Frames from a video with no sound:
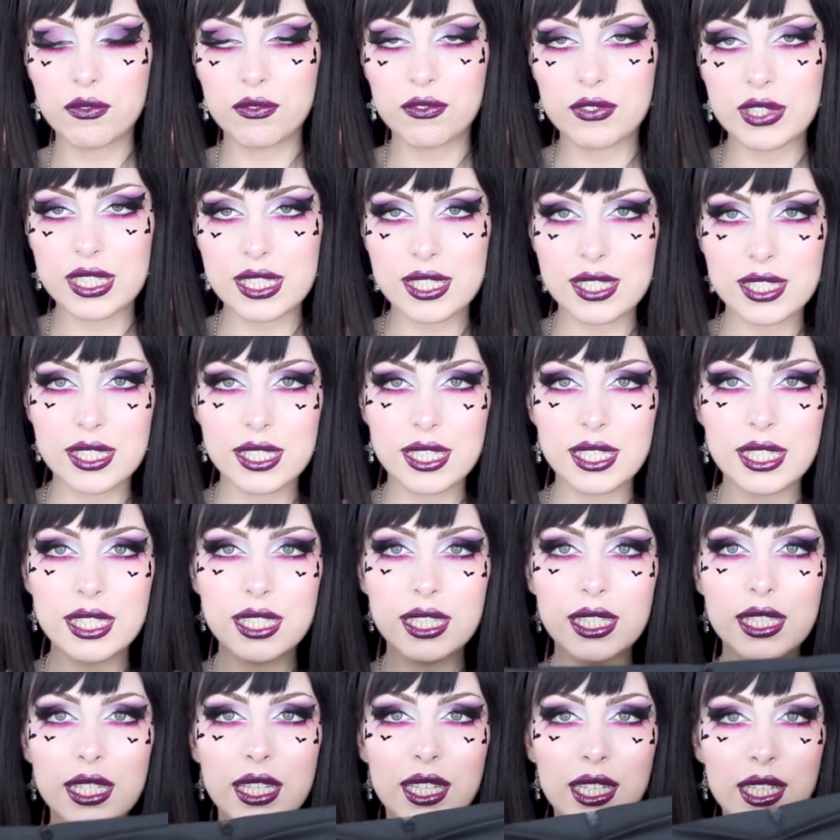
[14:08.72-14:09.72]
of
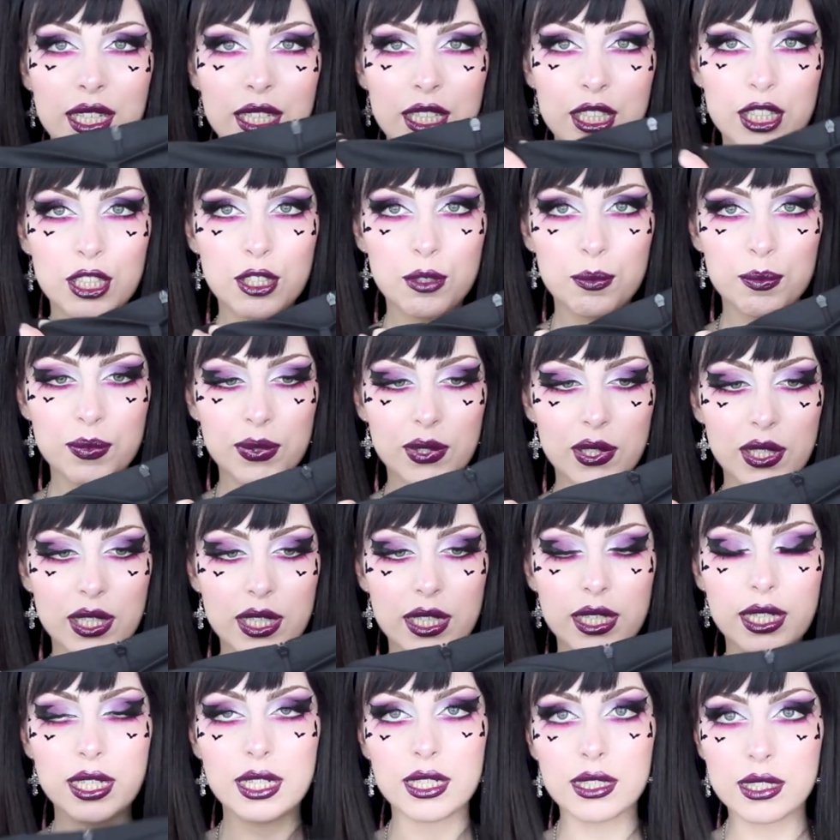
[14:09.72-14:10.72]
risky,
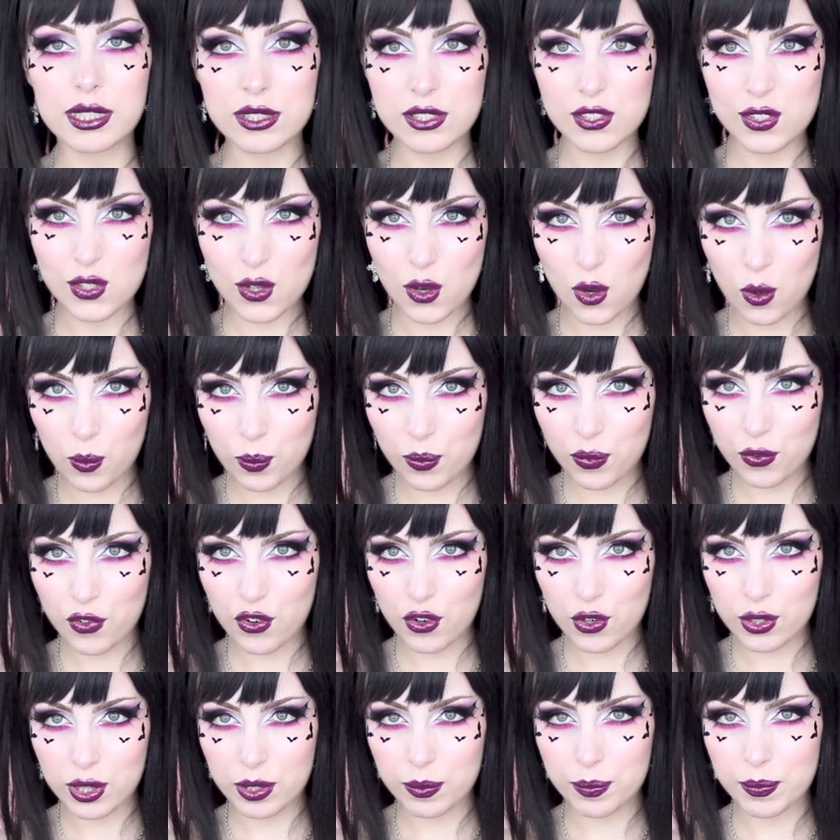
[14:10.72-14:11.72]
but let's hope
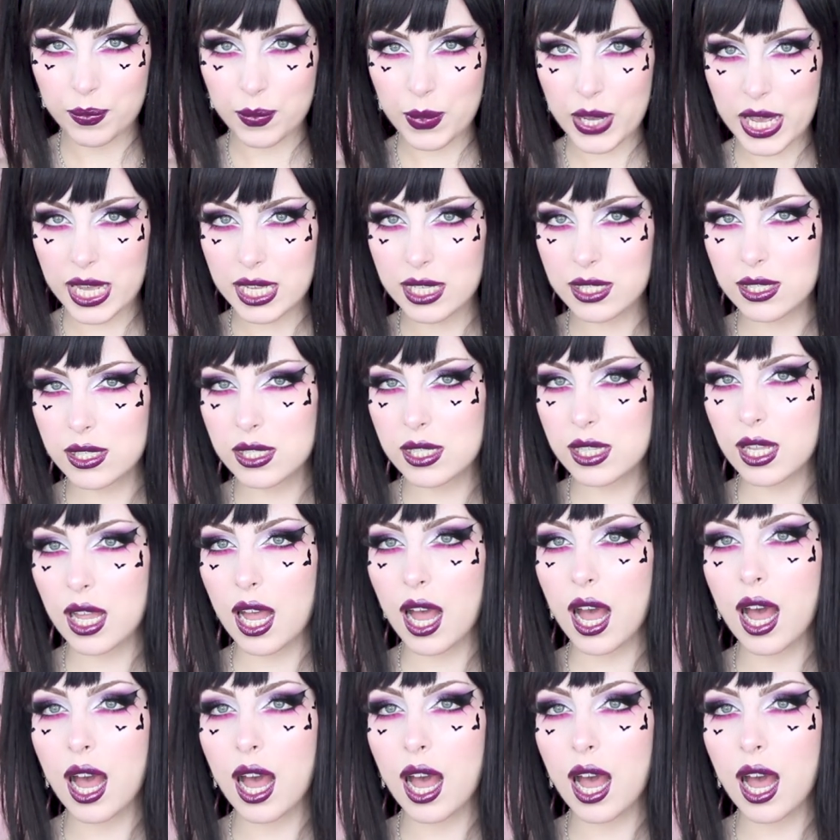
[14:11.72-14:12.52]
for the best.